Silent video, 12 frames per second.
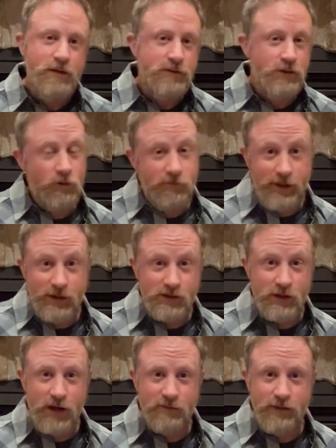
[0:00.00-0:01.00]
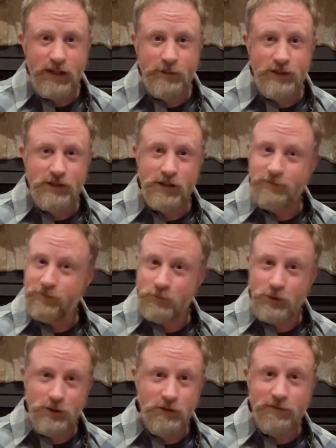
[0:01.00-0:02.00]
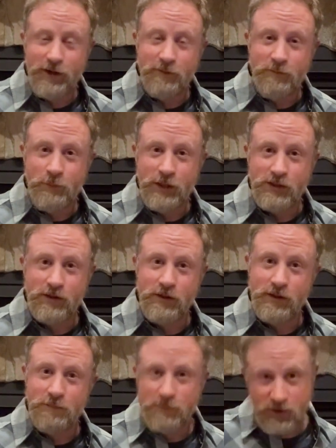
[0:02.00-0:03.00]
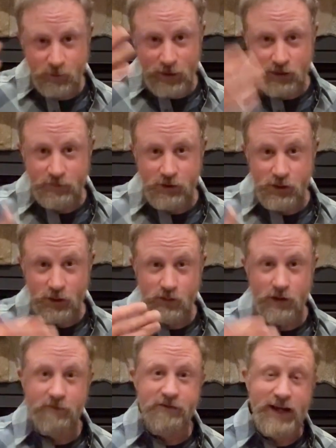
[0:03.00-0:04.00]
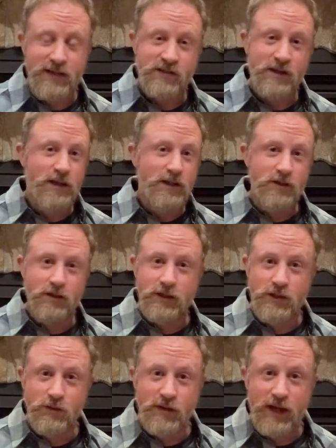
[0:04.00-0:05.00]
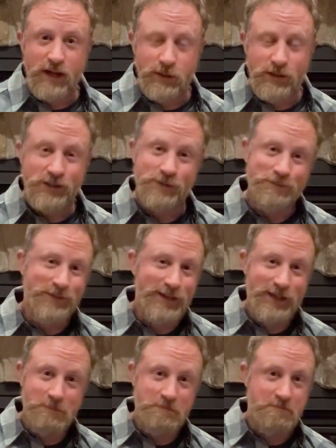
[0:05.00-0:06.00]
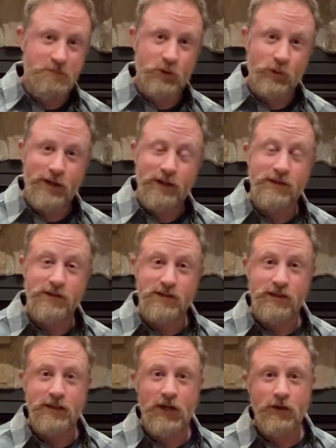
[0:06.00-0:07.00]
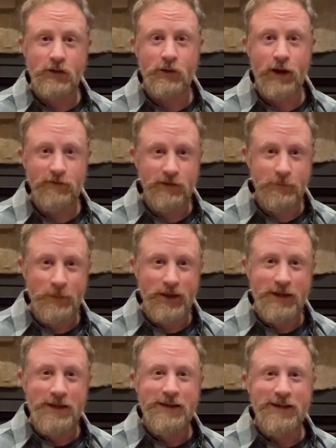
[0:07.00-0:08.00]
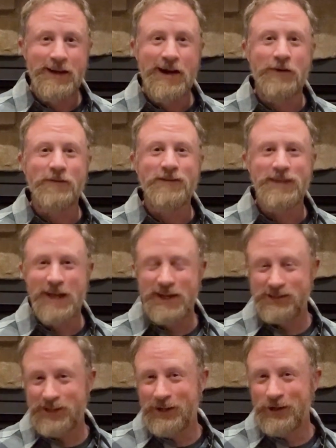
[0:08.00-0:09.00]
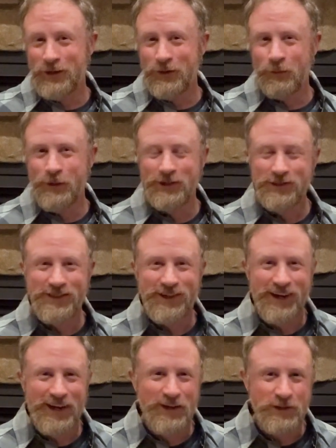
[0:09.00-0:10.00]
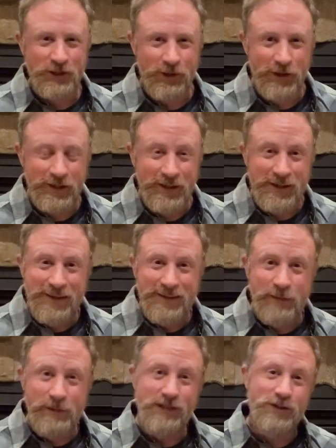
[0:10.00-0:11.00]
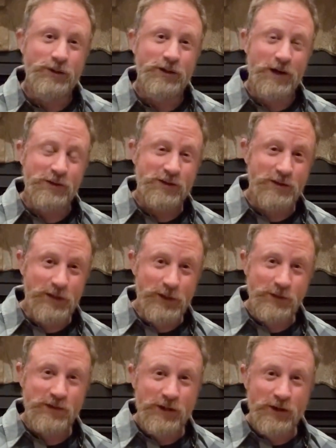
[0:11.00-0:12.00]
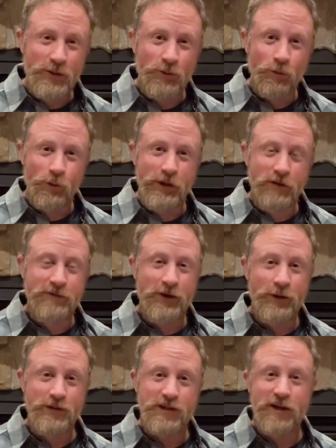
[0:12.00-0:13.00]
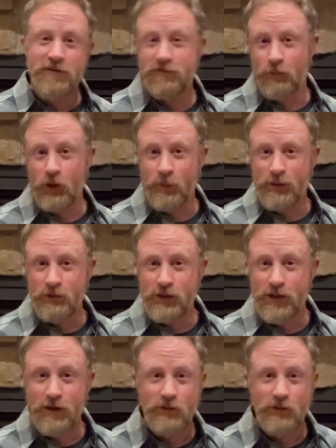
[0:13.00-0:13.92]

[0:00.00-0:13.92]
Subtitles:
Go find a stock image, and if you find a picture, and especially if it shows their face, you can use that image and create a consistent character out of it. Now, yes, I know the wheels in your head are turning. That means you can also use real photos of real people you know.